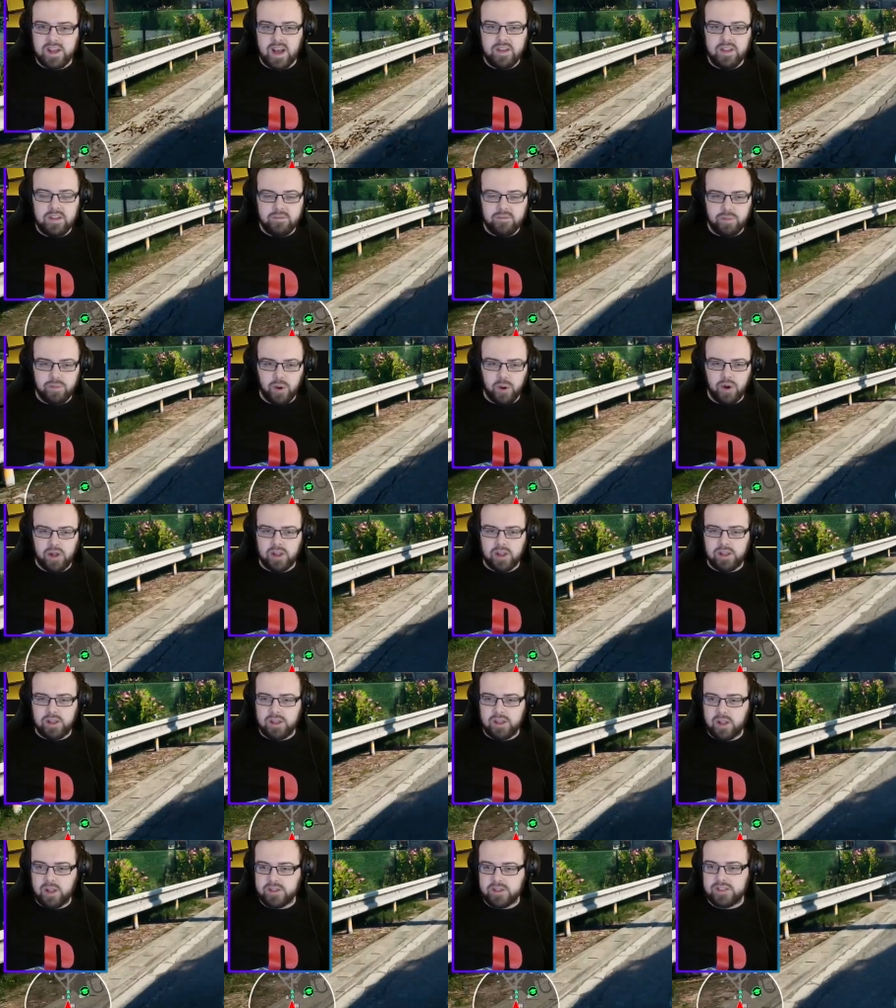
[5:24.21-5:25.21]
And they've put a
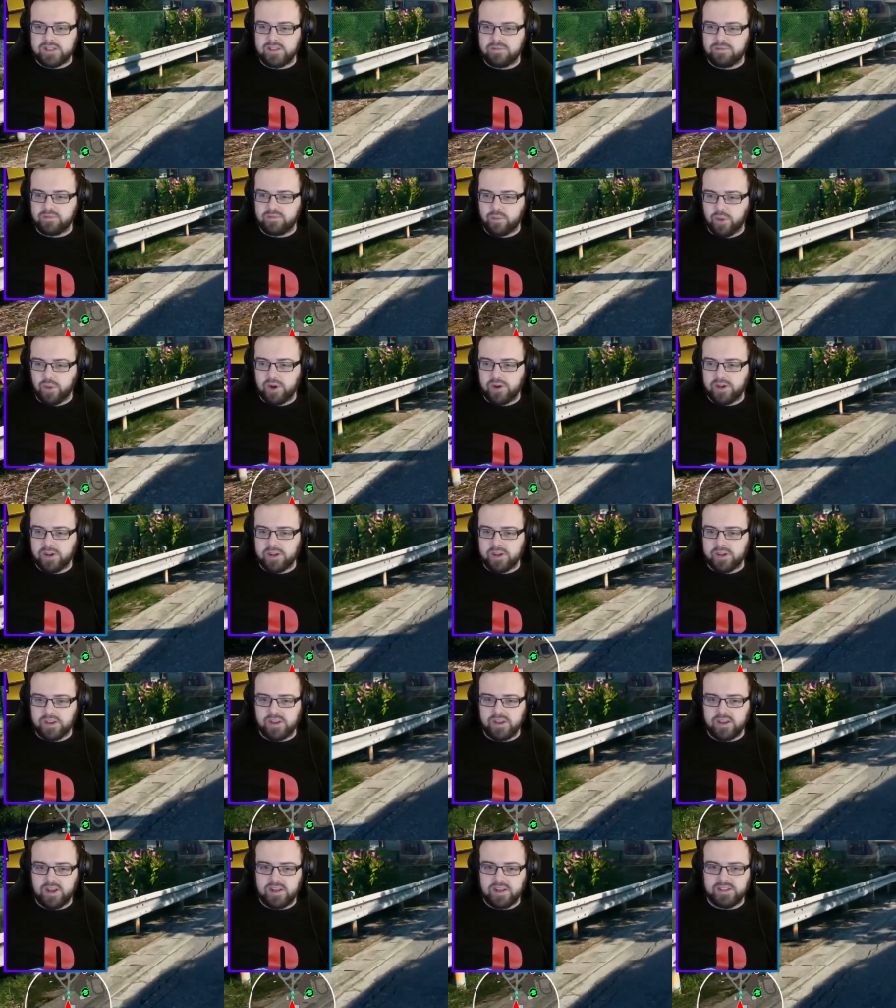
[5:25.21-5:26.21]
lot of
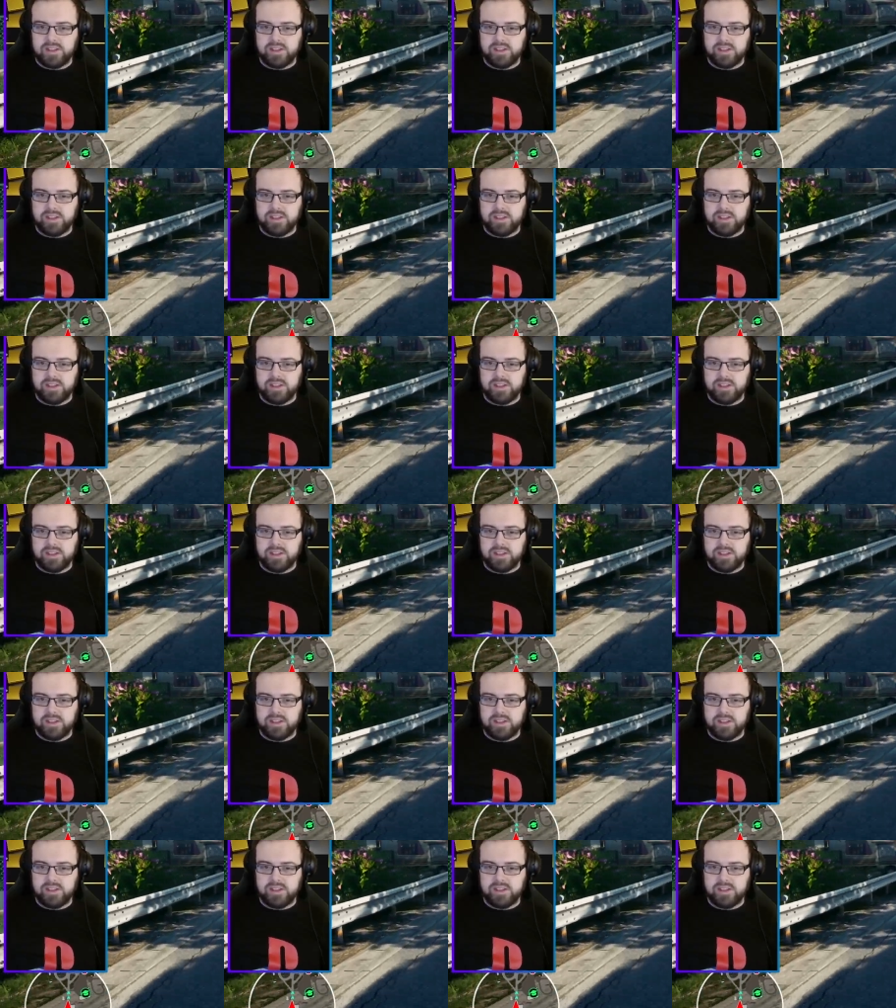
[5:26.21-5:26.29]
work